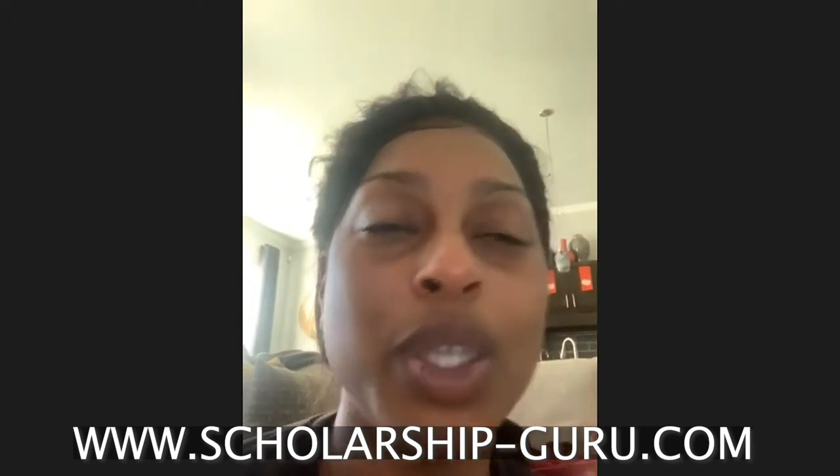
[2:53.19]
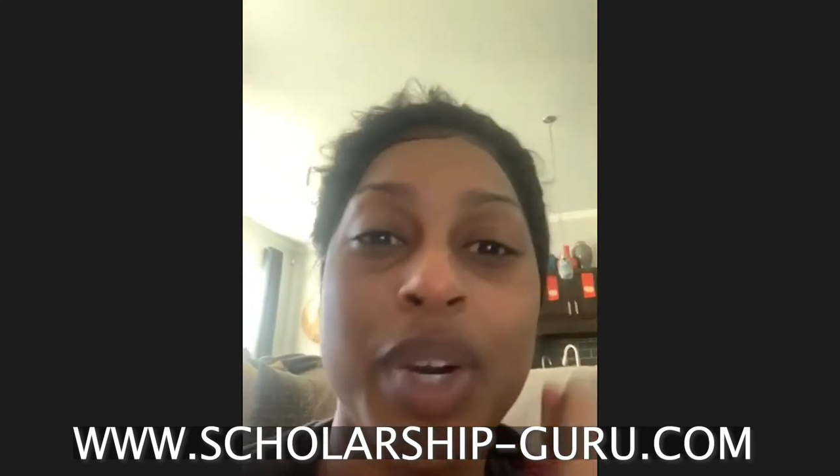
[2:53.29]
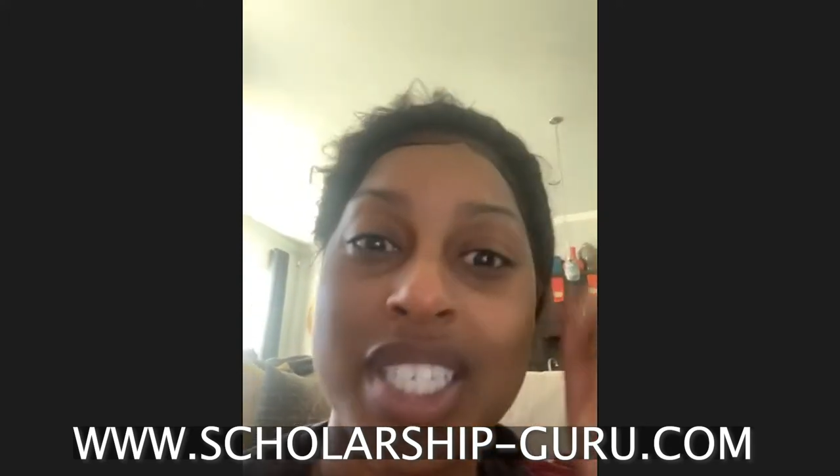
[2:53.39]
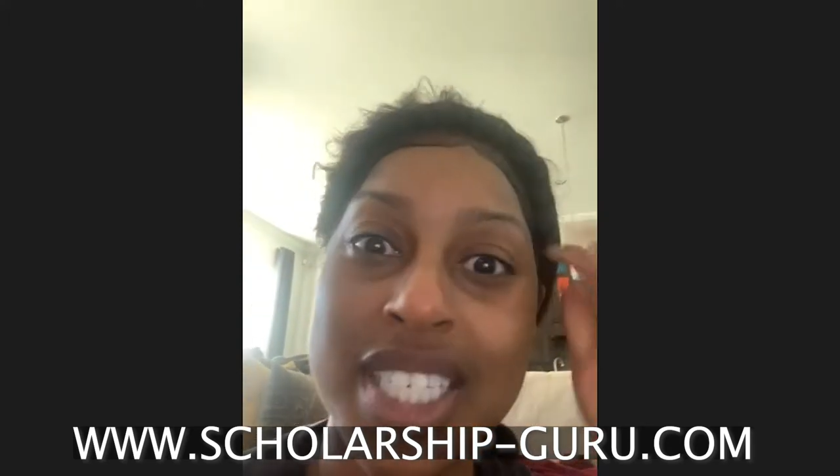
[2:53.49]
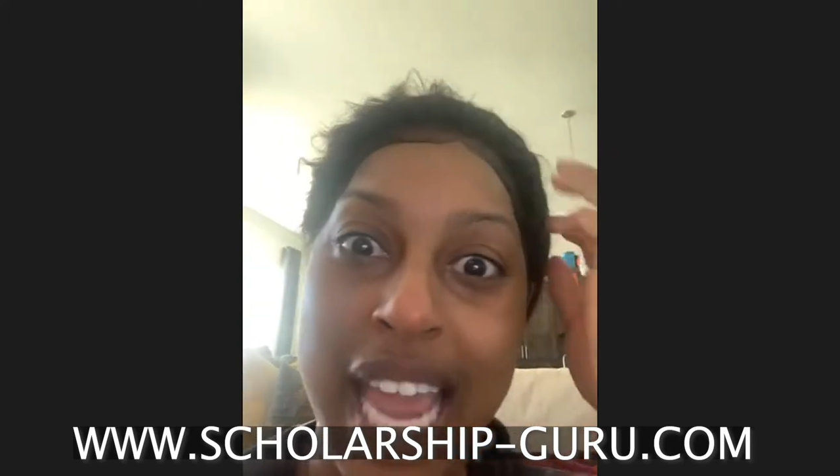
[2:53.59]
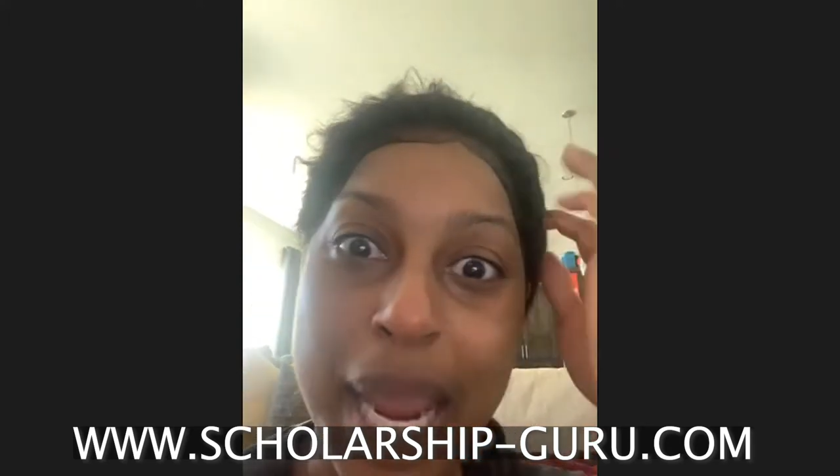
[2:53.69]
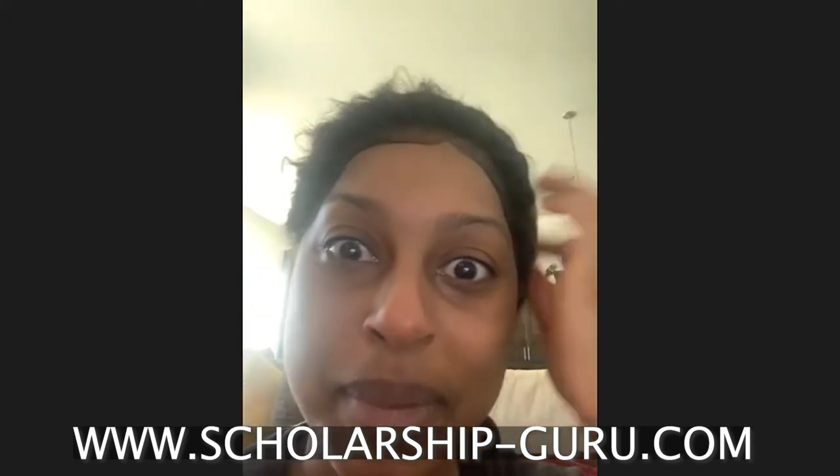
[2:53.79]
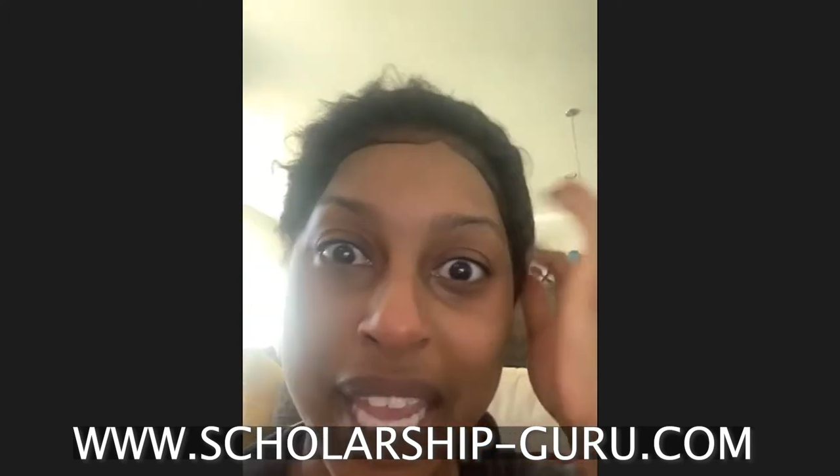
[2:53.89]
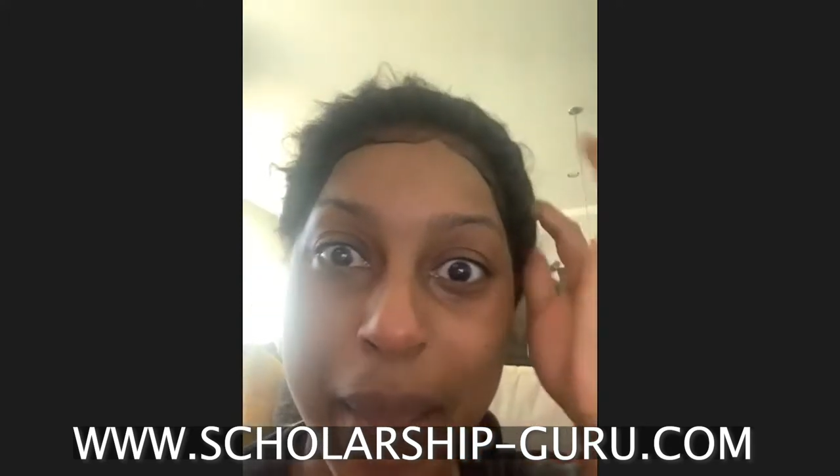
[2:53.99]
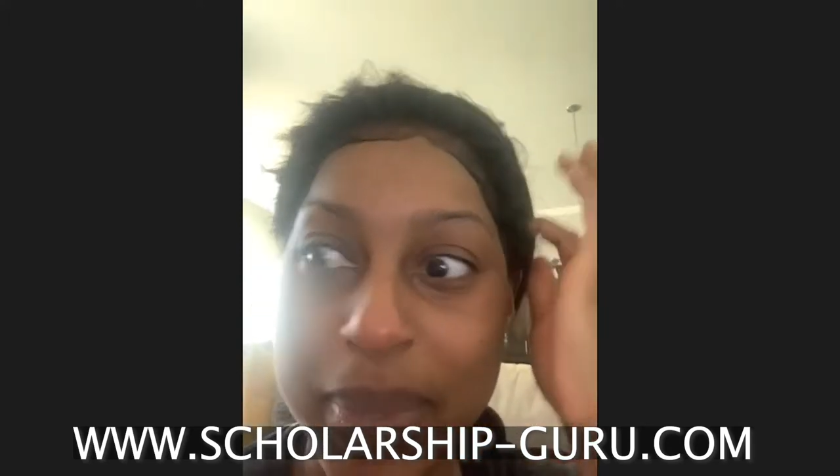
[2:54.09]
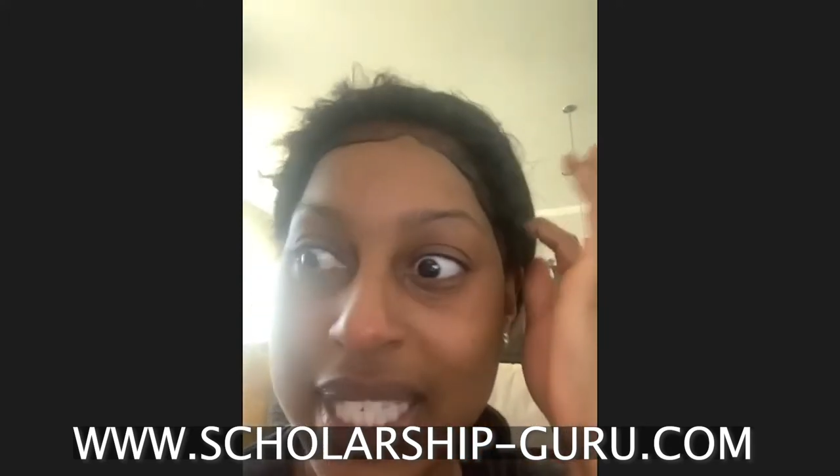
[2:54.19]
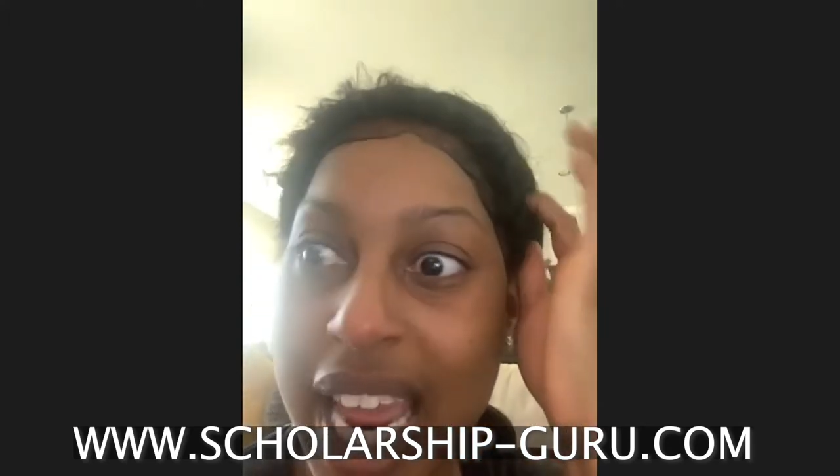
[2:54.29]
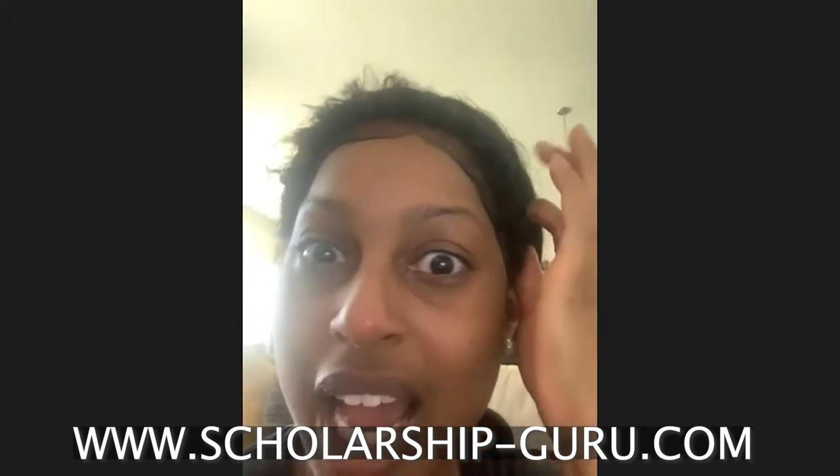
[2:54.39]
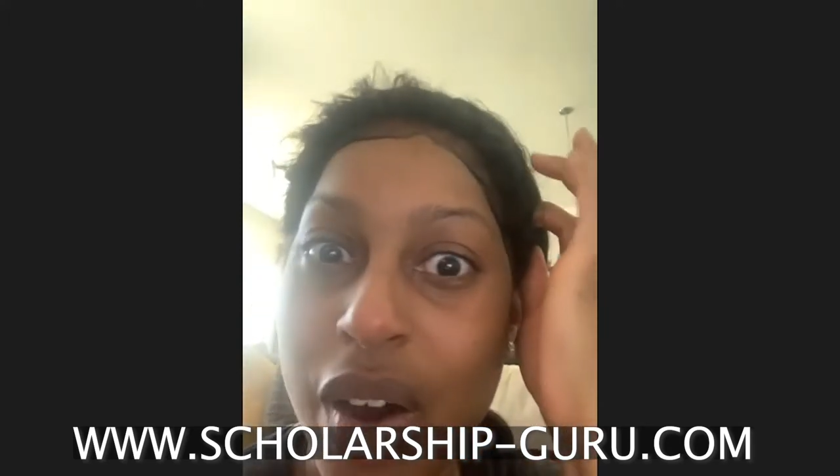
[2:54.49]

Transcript: would have just came to campus now.